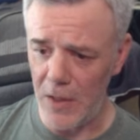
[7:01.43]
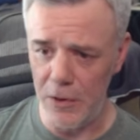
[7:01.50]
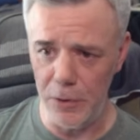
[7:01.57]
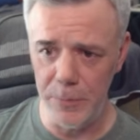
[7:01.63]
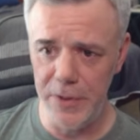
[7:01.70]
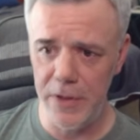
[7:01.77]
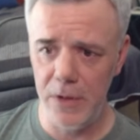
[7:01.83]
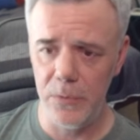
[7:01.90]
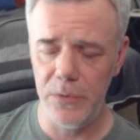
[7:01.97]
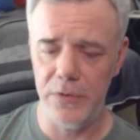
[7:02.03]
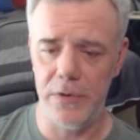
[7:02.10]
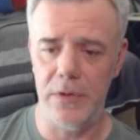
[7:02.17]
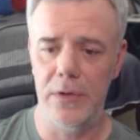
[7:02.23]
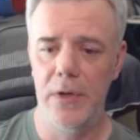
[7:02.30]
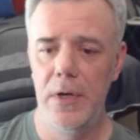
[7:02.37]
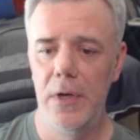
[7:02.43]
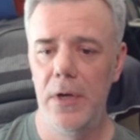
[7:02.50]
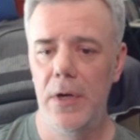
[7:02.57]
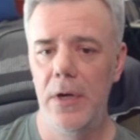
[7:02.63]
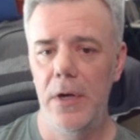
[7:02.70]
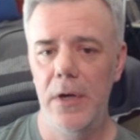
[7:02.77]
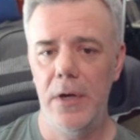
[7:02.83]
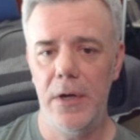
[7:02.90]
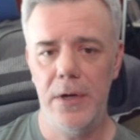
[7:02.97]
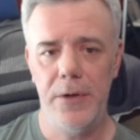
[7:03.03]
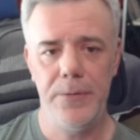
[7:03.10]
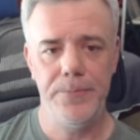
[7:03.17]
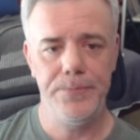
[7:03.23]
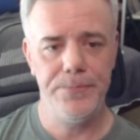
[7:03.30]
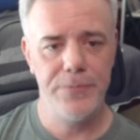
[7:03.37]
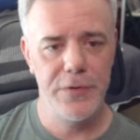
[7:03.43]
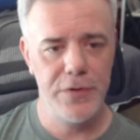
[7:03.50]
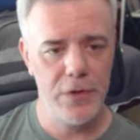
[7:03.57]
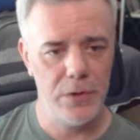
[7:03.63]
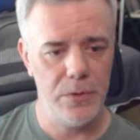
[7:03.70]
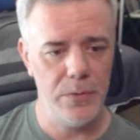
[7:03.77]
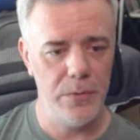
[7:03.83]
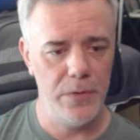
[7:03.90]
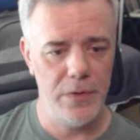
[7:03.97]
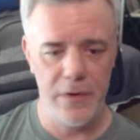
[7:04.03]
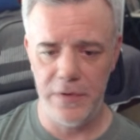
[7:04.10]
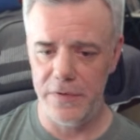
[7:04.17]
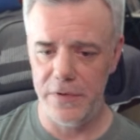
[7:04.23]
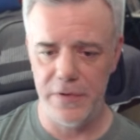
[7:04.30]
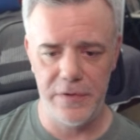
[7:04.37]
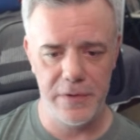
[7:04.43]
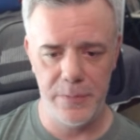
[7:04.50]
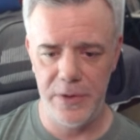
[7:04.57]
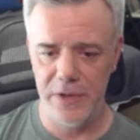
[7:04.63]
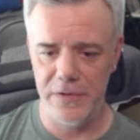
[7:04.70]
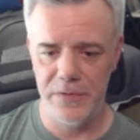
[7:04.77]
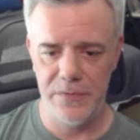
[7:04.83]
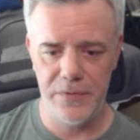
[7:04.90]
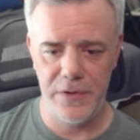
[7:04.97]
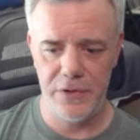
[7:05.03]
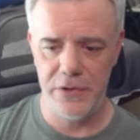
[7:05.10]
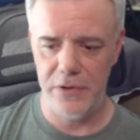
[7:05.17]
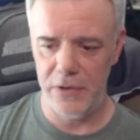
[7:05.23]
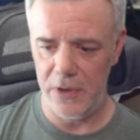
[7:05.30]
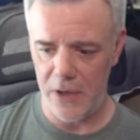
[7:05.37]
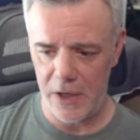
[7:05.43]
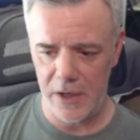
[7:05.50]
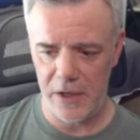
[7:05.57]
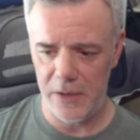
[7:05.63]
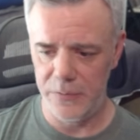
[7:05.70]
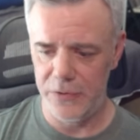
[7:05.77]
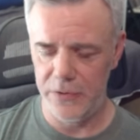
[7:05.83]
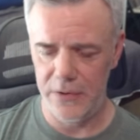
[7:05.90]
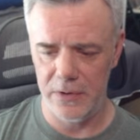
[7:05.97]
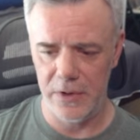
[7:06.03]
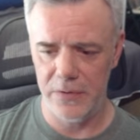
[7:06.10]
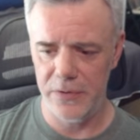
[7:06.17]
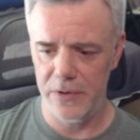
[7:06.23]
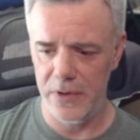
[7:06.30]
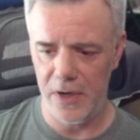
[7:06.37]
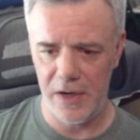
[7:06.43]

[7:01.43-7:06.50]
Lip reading: you'd be done with it. So this is an amazing feature. I absolutely love it.